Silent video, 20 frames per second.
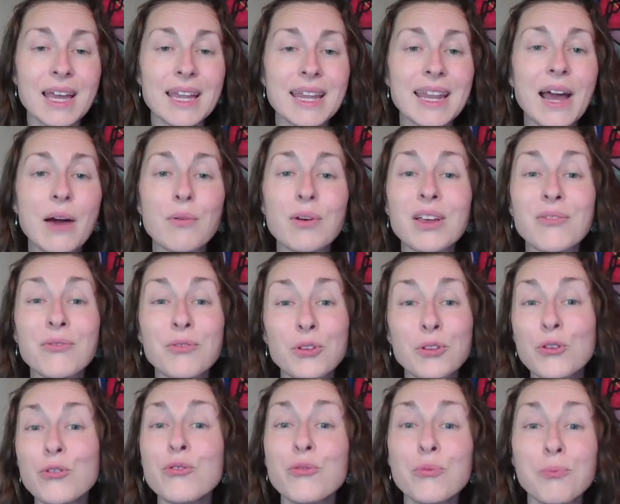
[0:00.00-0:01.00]
Now, if
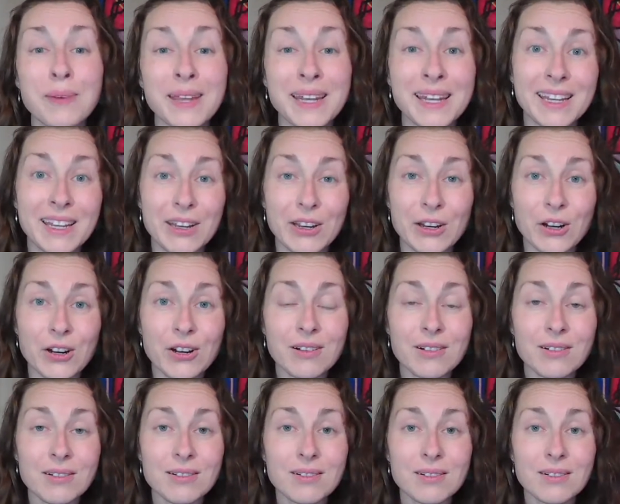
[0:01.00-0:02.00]
you've been
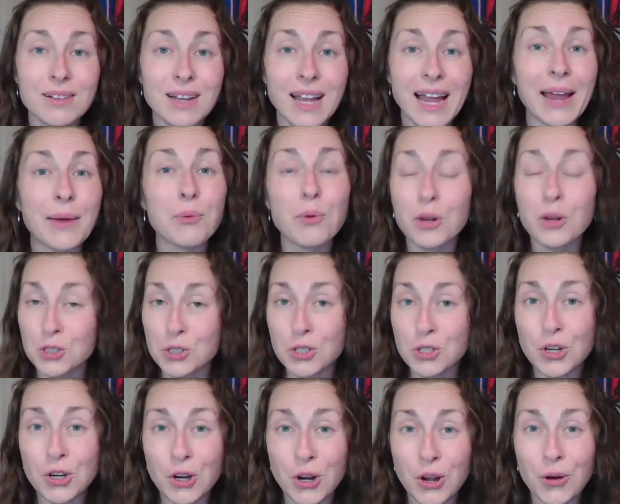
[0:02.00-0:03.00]
here, I want
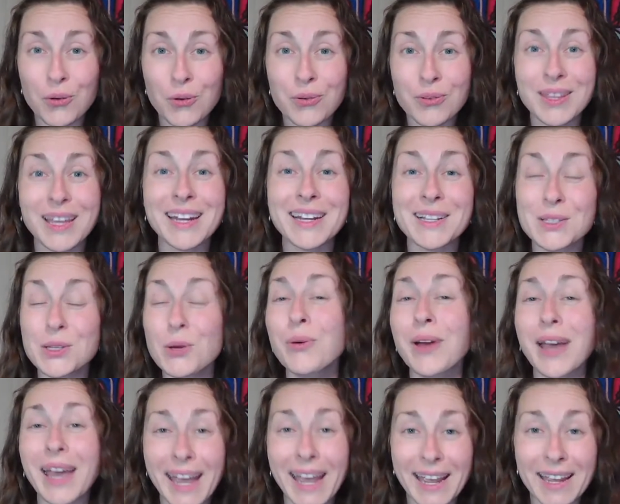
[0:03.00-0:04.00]
you to know that it's
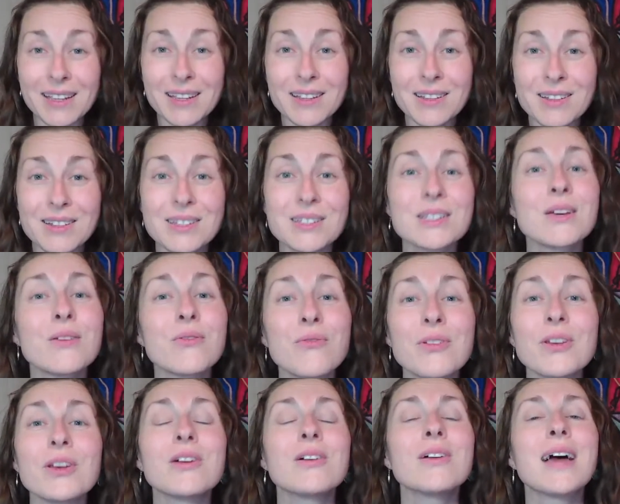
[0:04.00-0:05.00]
okay to
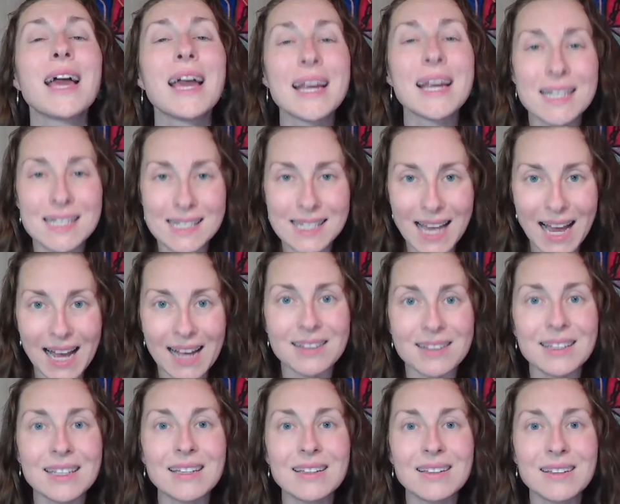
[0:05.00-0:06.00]
feel
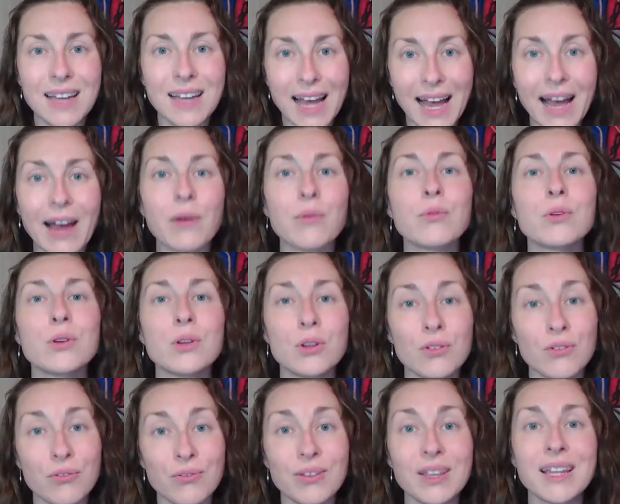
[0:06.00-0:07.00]
exactly how
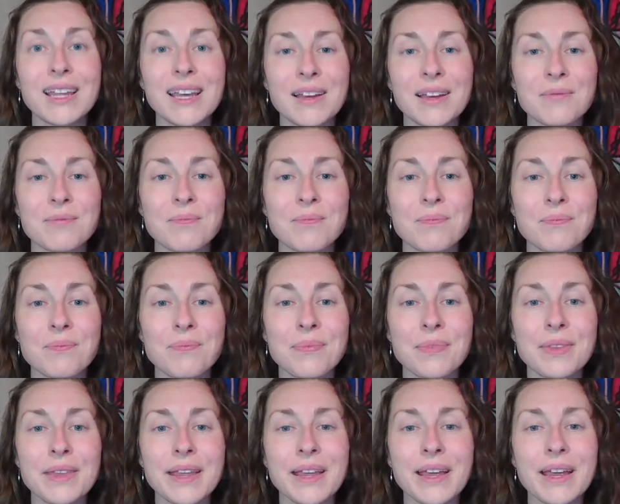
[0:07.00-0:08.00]
you're feeling.
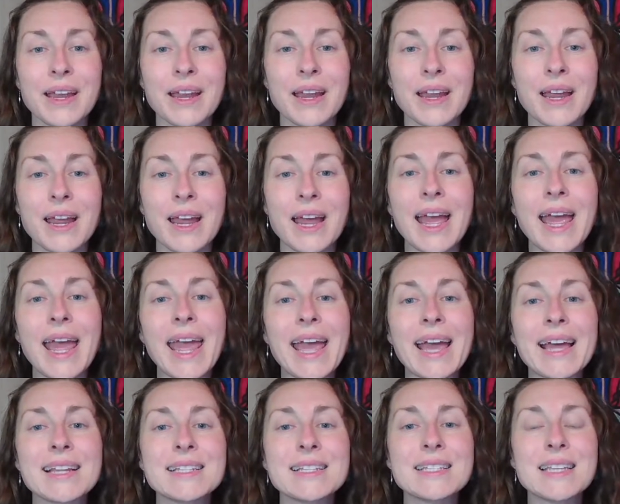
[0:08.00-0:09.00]

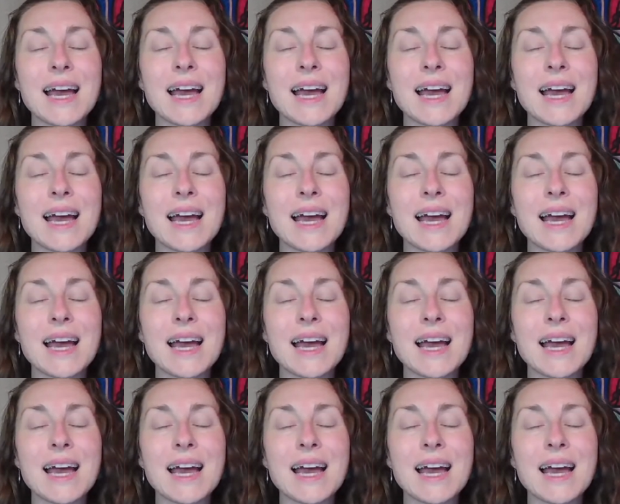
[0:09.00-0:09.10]
And